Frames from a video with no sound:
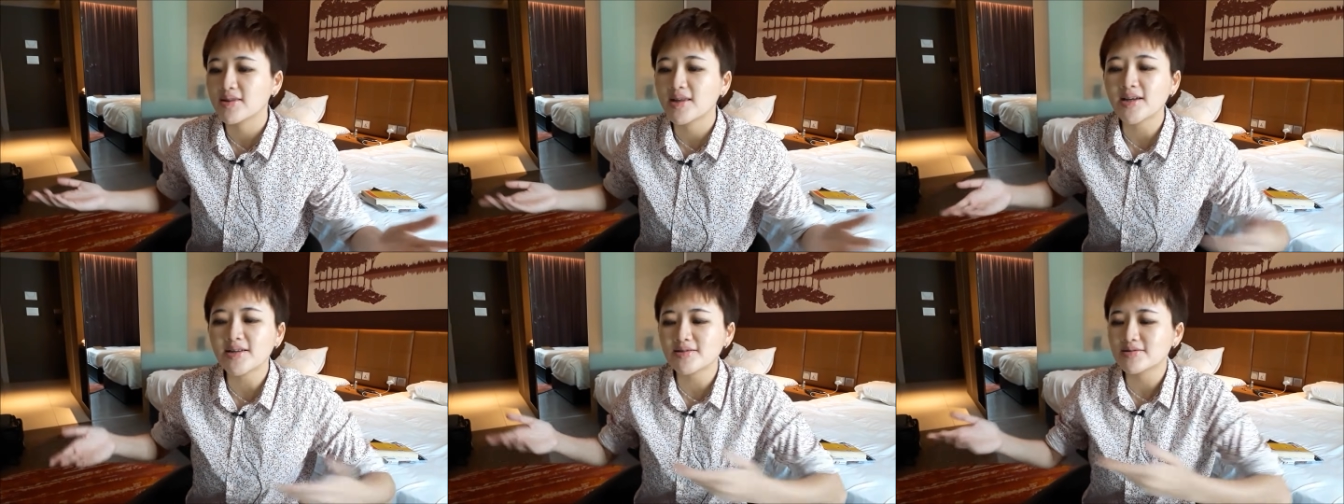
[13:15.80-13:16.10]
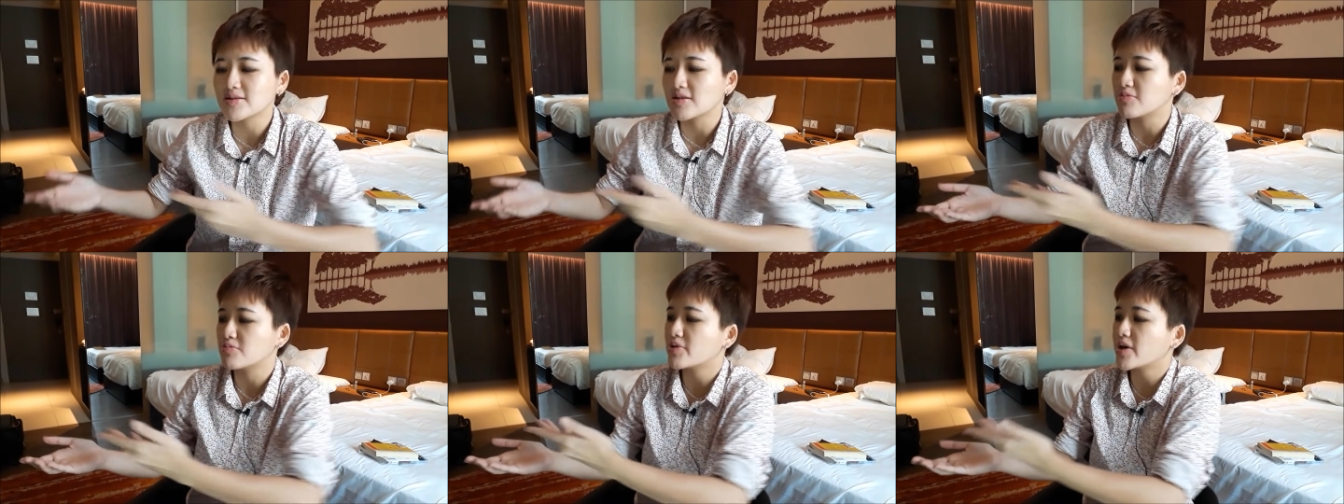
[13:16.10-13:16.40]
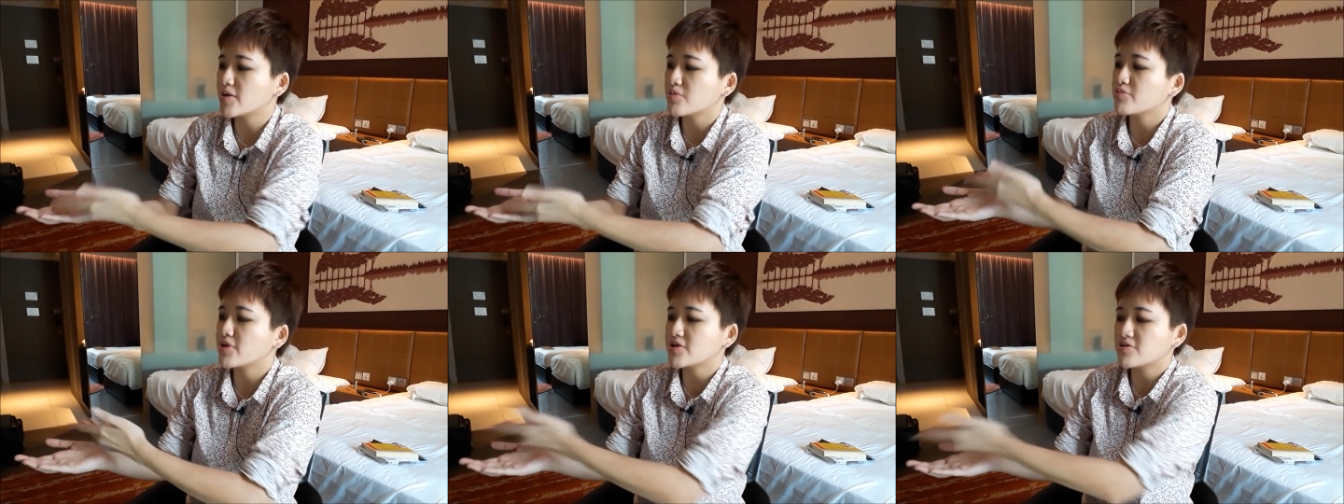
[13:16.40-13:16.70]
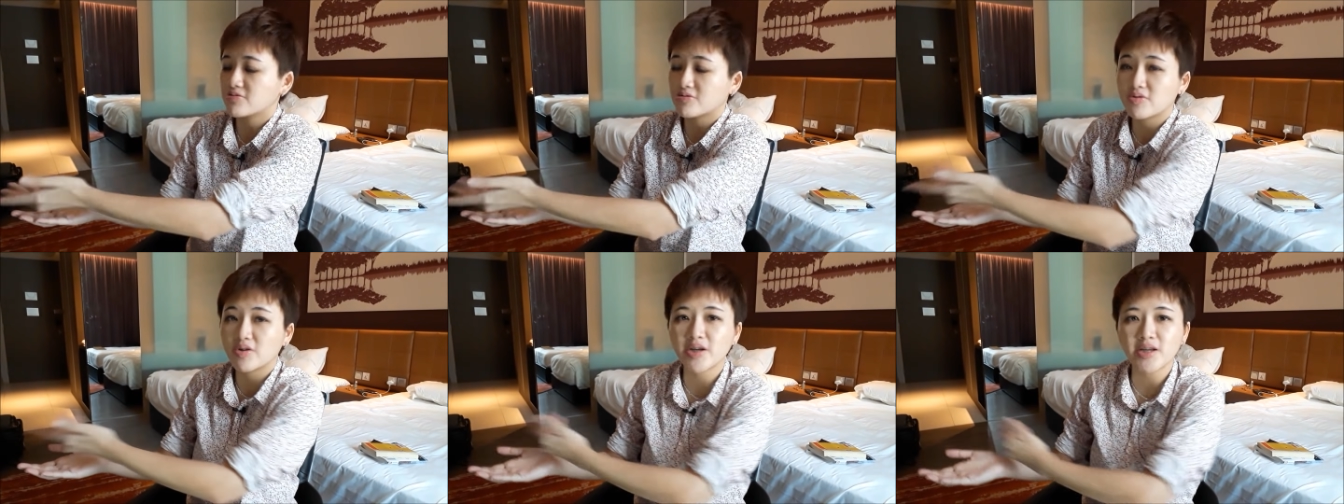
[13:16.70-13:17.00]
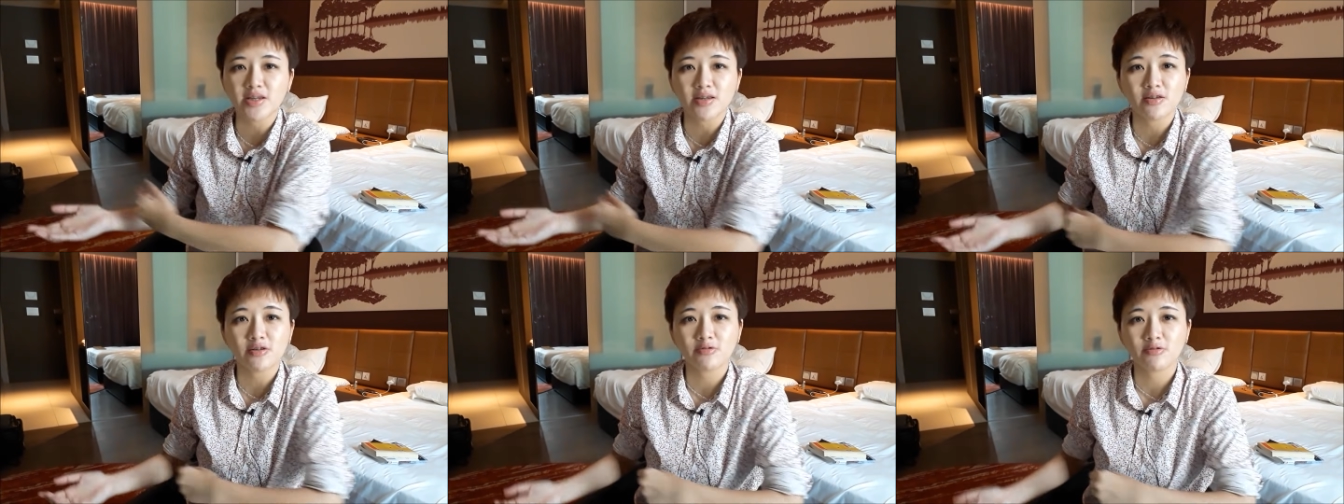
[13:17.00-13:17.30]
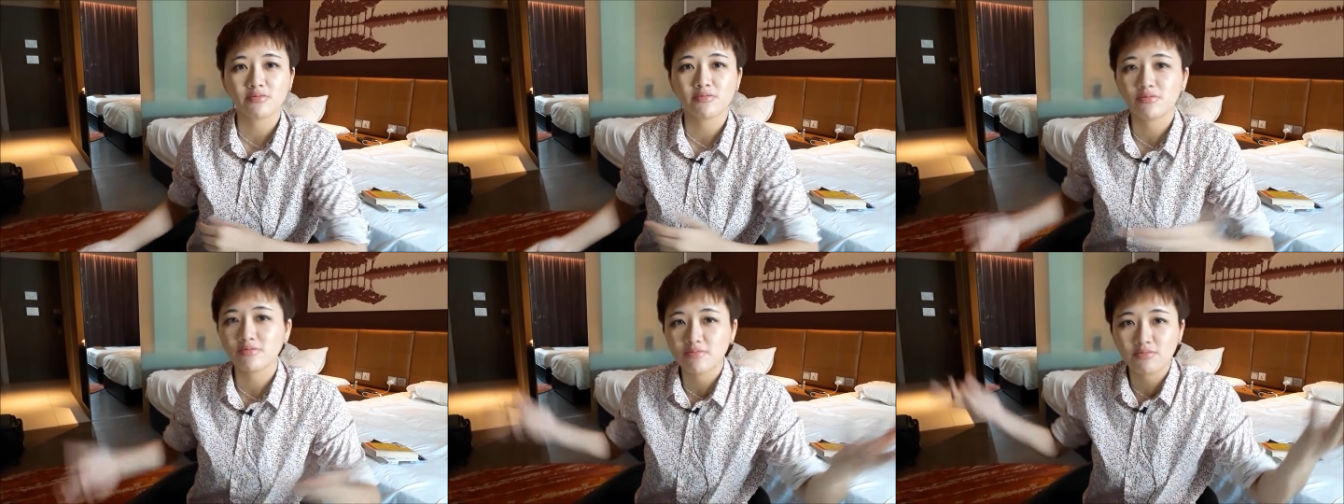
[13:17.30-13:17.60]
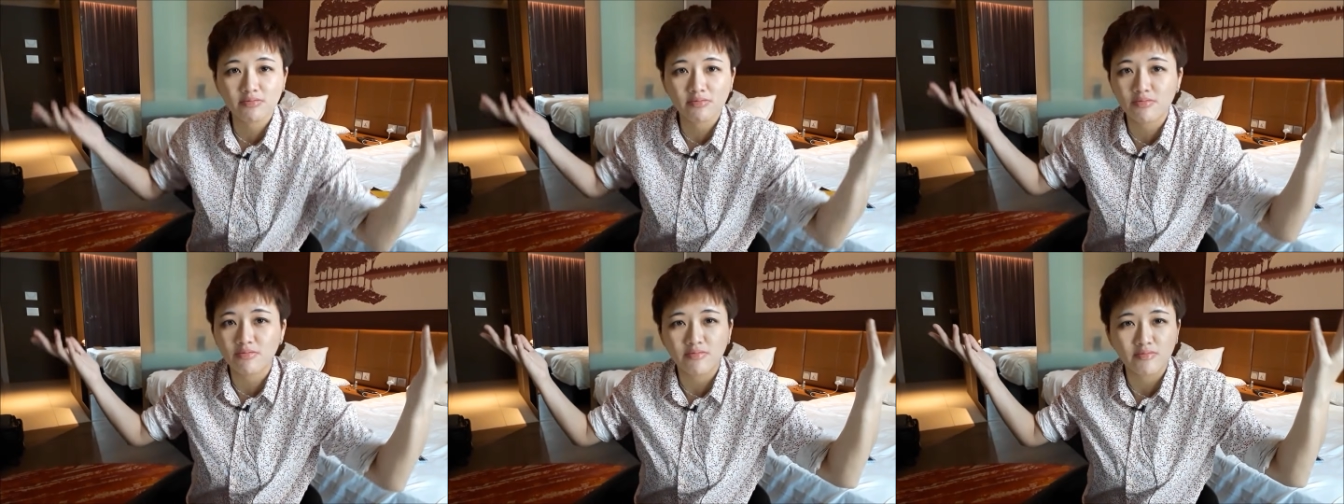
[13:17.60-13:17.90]
that is the right way to trade?
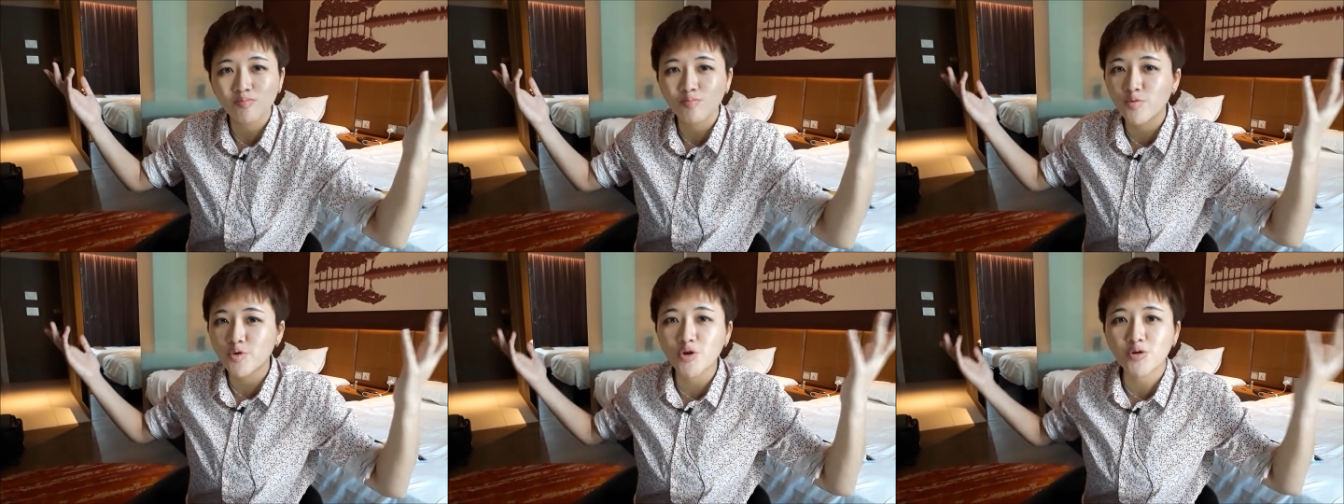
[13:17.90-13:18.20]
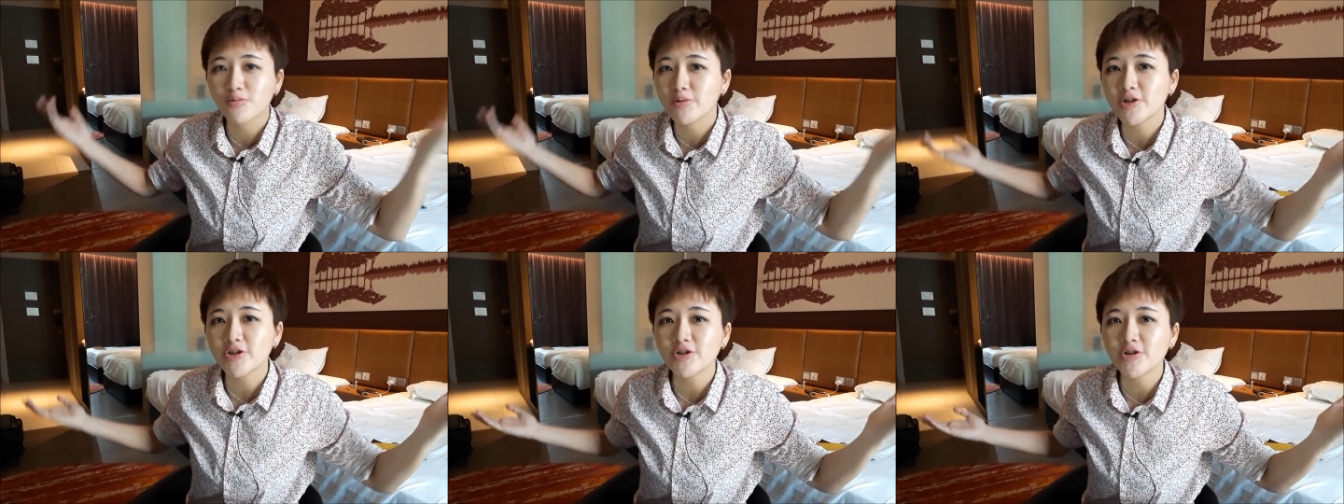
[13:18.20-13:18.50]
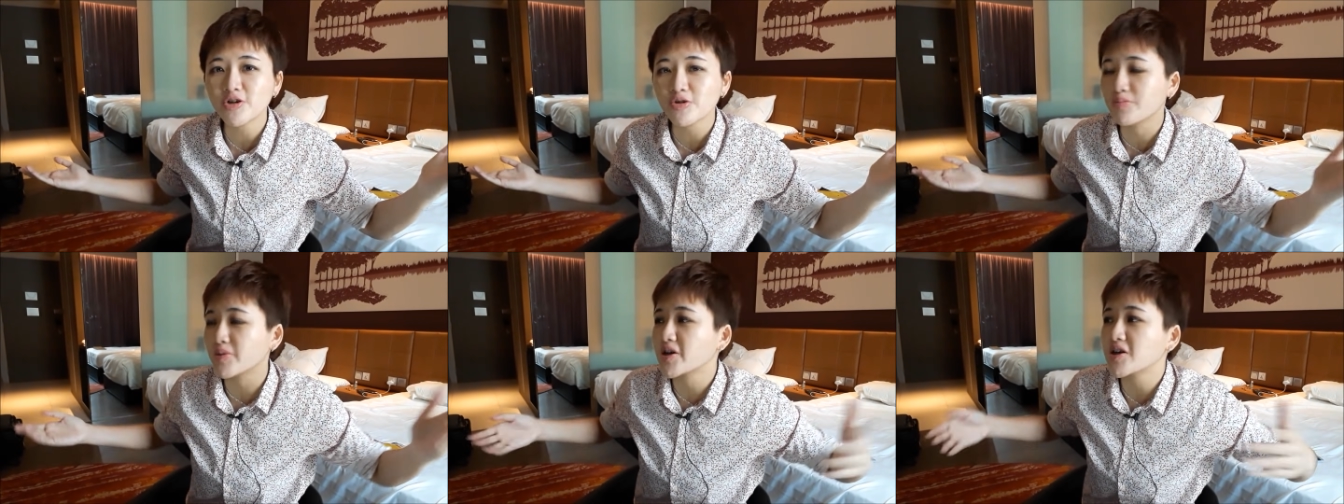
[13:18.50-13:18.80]
You wouldn't know,